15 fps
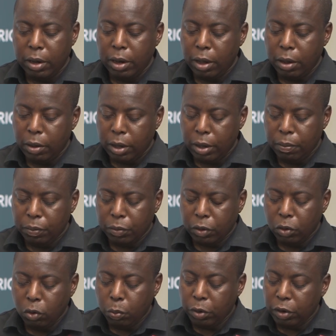Now,
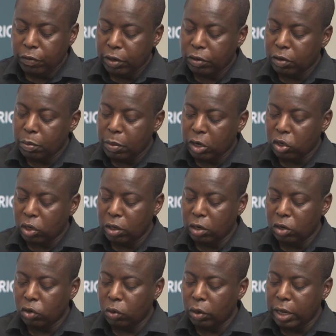you previously mentioned
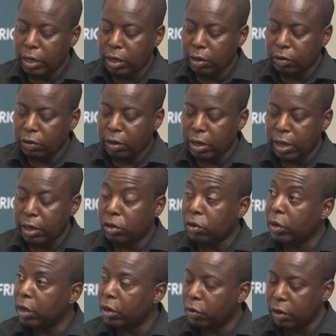digital lenders
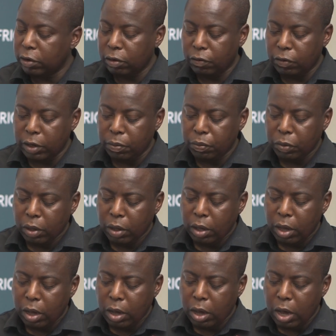entering aggressively.
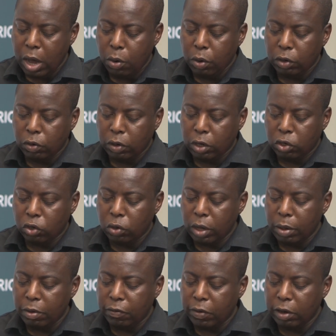How are traditional
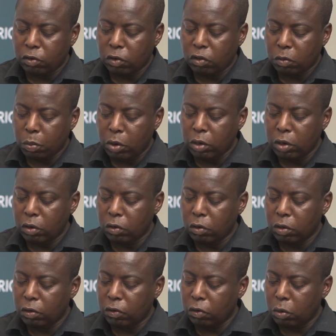MFIs responding to
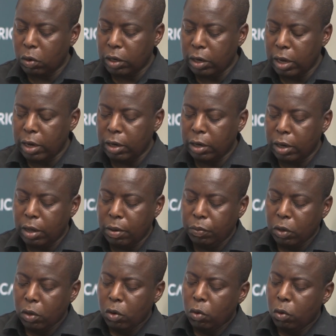this threat, and
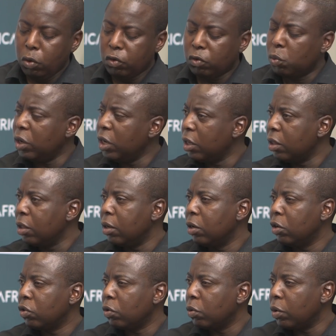Who's winning the
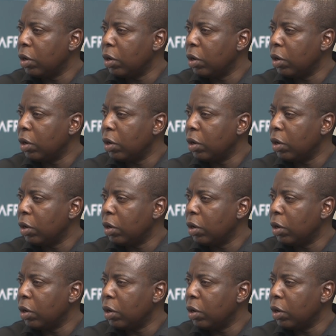digital